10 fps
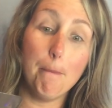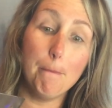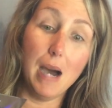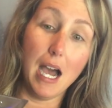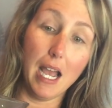
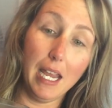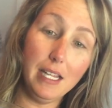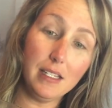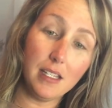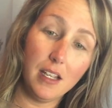
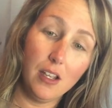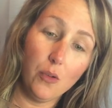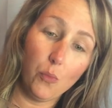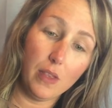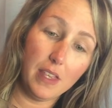minds
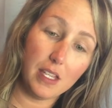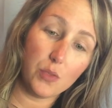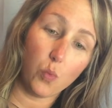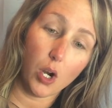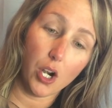with
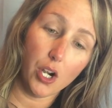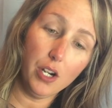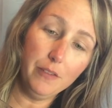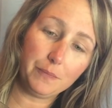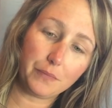His Word,